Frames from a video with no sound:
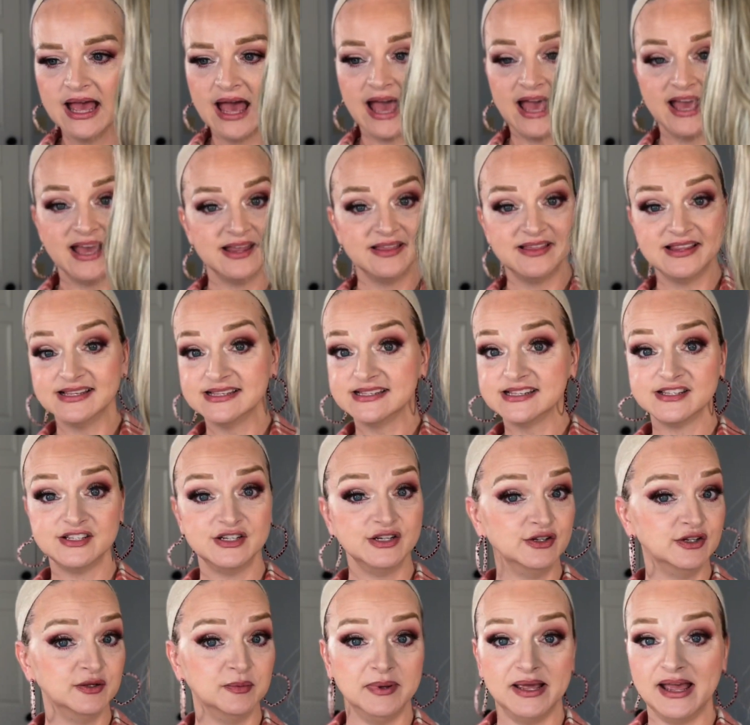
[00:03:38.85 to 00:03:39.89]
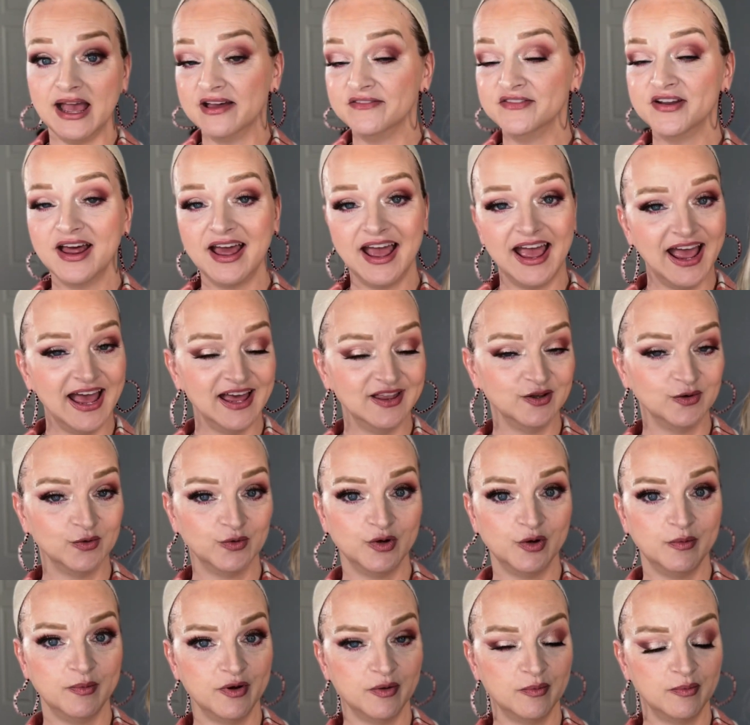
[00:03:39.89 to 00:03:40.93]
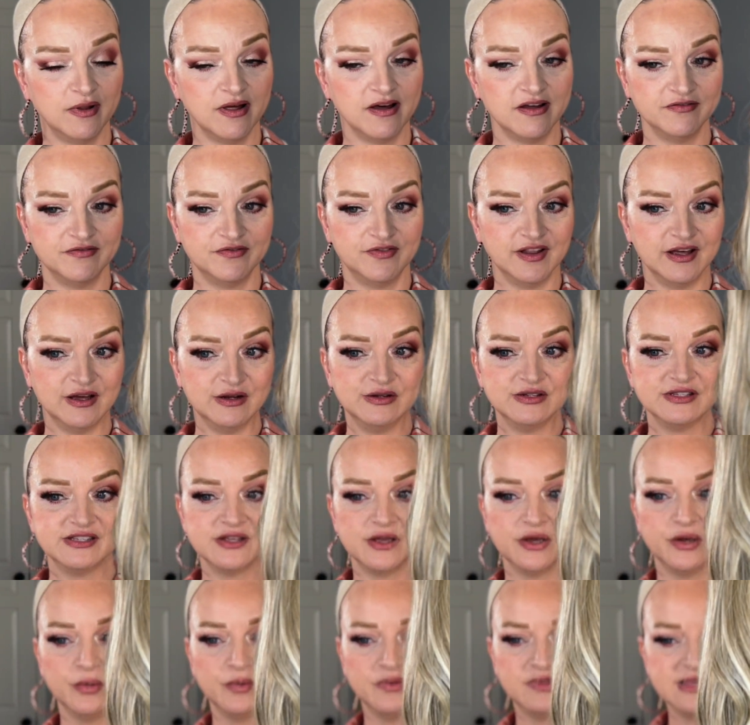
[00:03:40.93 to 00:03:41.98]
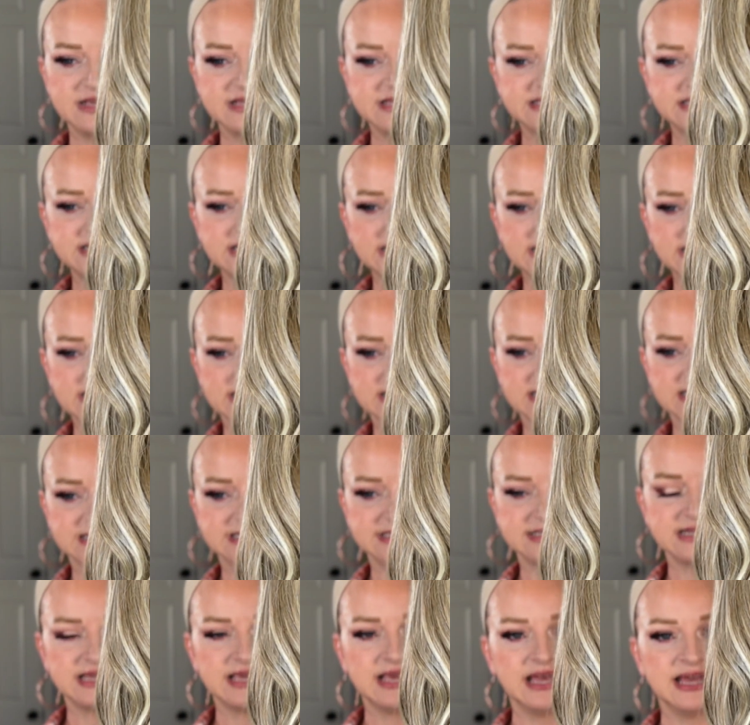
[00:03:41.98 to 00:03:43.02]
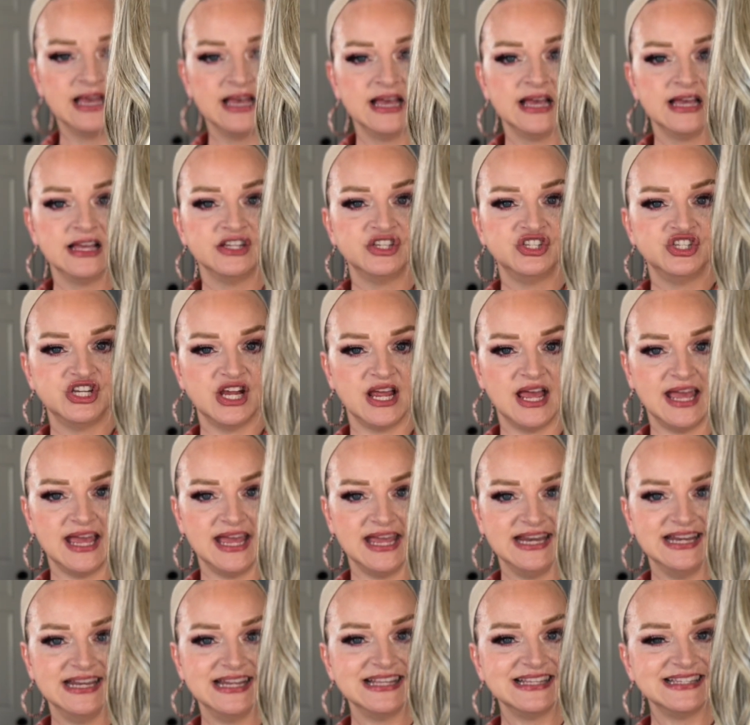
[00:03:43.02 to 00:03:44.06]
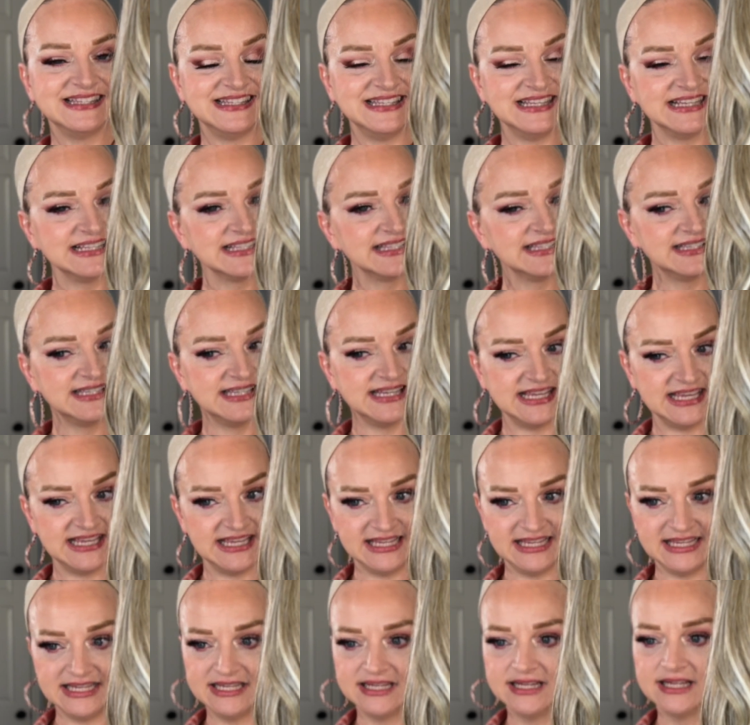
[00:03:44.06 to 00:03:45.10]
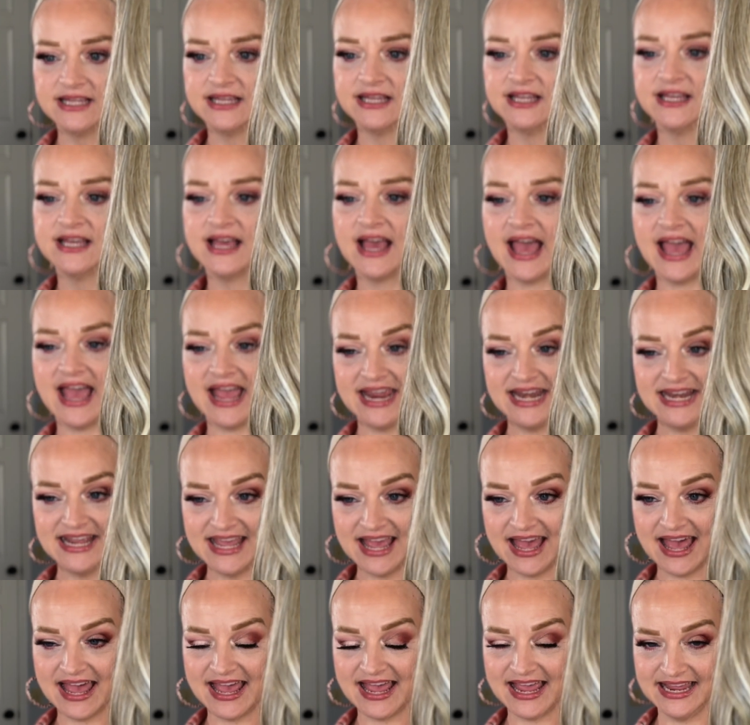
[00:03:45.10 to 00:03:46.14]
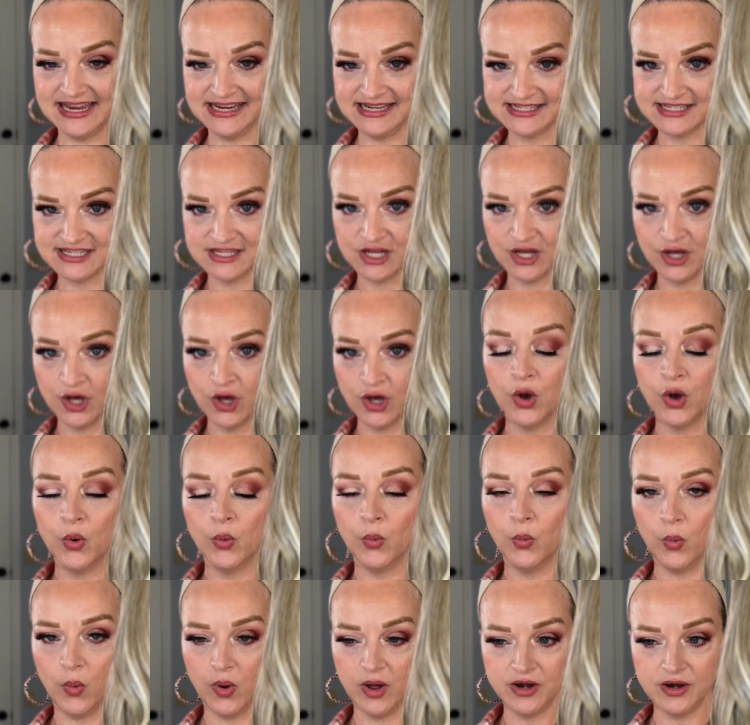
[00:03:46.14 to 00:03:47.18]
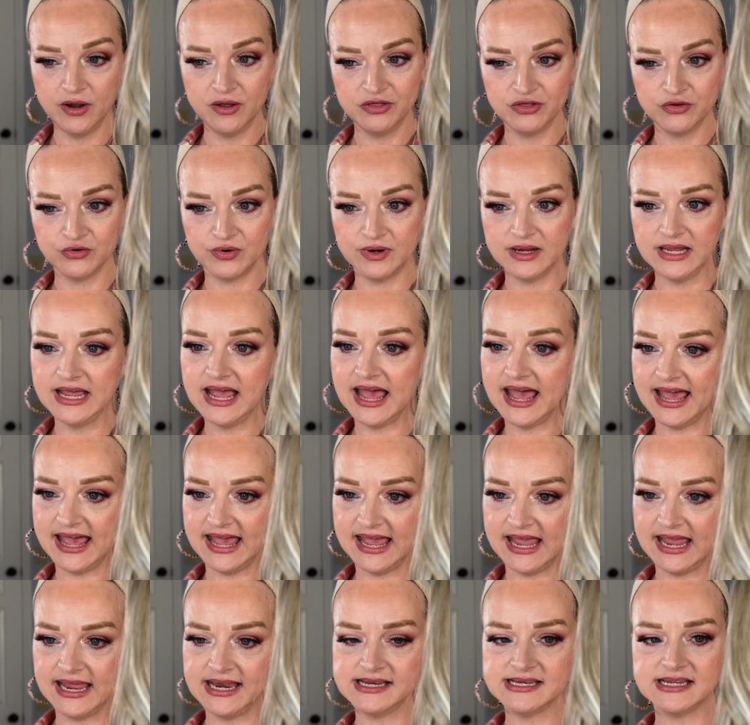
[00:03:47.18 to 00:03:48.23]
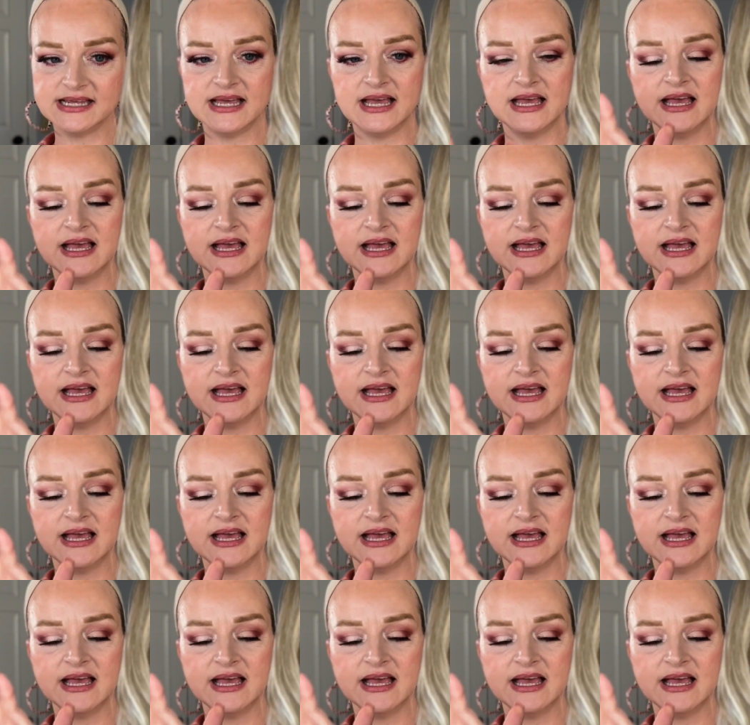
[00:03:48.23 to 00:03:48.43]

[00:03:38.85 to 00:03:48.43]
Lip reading: This is new to me. I've not had the Rootbeer Blonde Float. So this is shade 1688 1038.